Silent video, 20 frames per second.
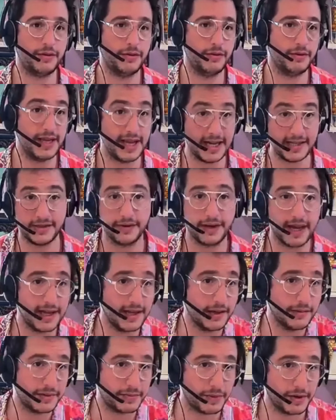through, yes,
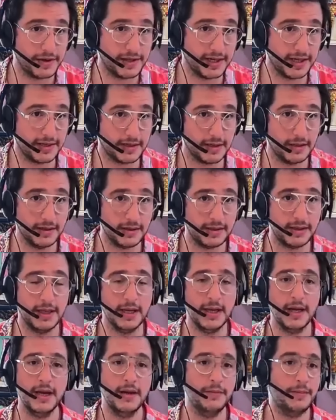okay, there was protest art,
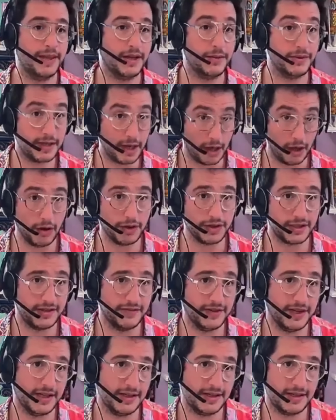but there was lots
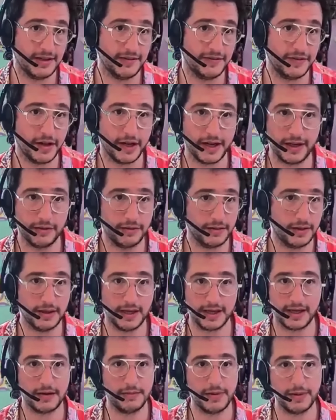of other stuff going on. And
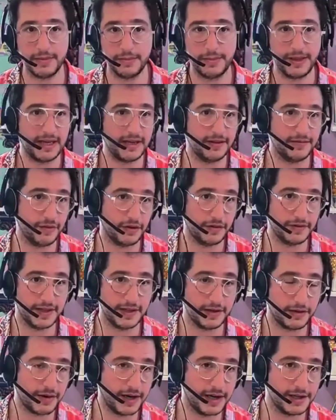like, I remember being involved in
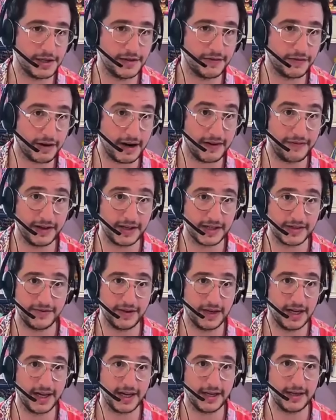the creation of graphics
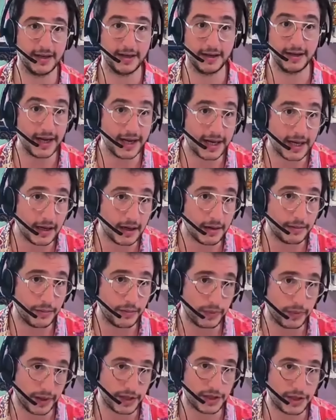for like a nightclub,
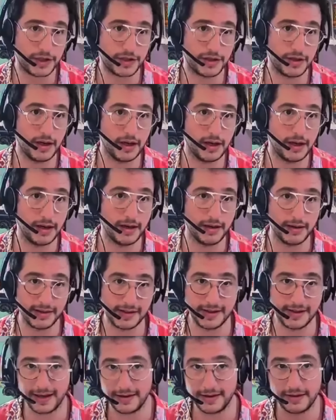which
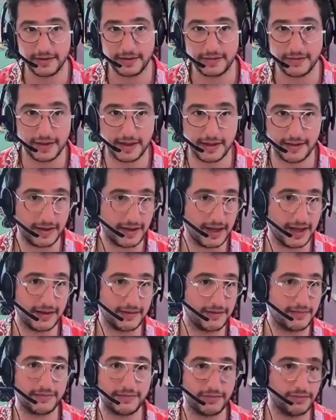is like,
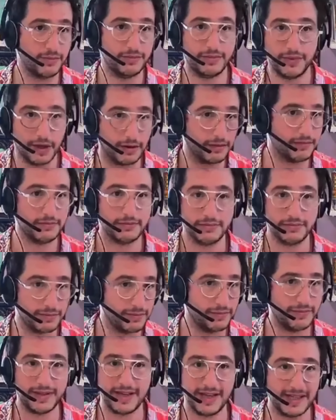you know,
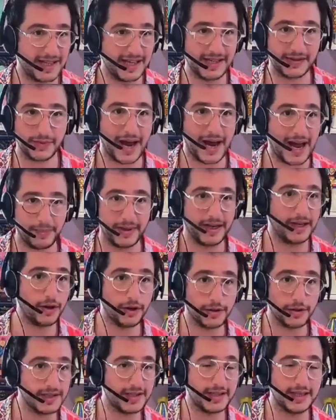these things were happening
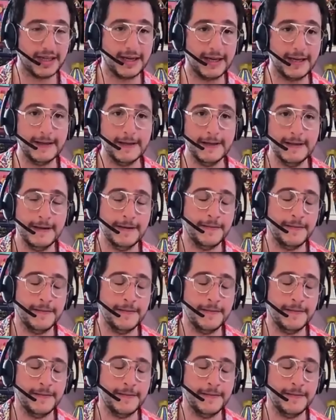constantly.